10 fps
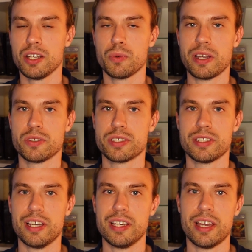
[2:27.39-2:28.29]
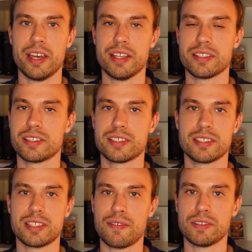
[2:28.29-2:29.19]
Try to stay at
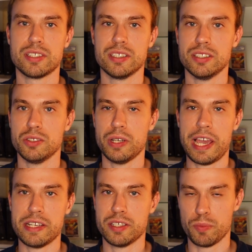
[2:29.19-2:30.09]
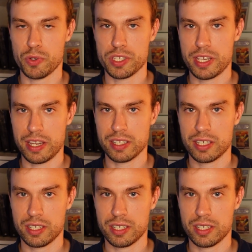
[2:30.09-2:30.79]
70 to 80%.